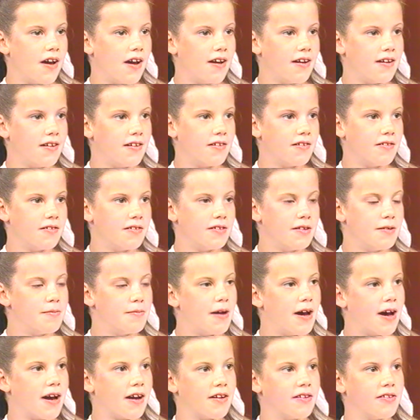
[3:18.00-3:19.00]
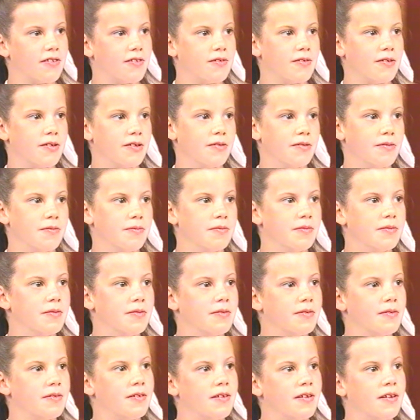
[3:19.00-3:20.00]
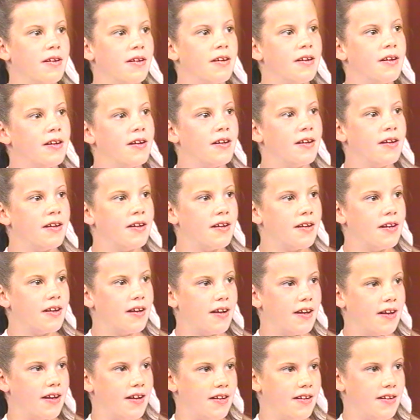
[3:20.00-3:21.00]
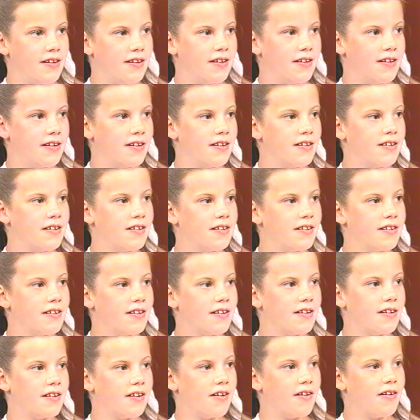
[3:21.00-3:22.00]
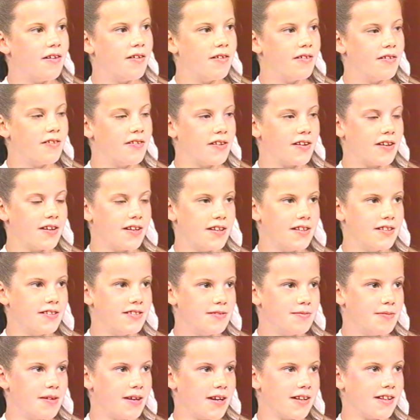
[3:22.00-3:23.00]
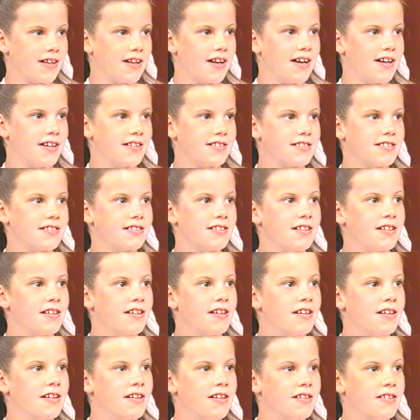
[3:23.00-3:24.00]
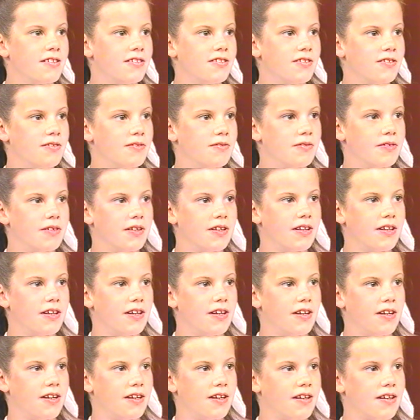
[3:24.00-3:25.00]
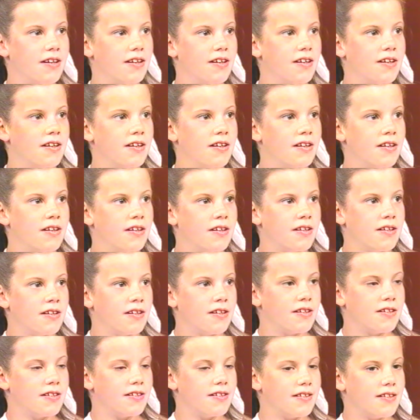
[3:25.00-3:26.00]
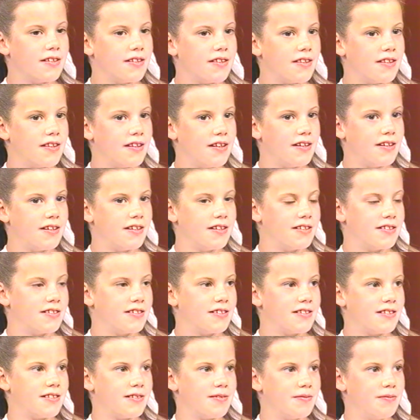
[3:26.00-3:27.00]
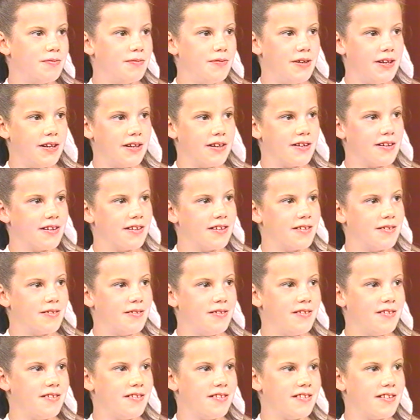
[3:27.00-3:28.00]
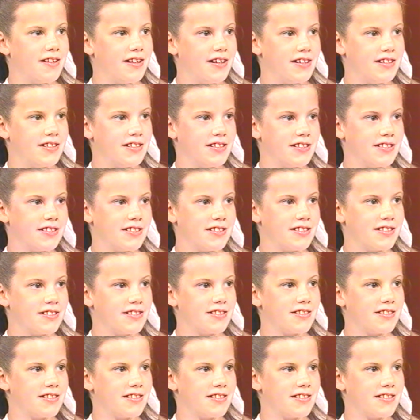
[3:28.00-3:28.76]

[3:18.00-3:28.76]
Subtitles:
I go in the back of the room, and all the kids in my class don't really think it's weird. They just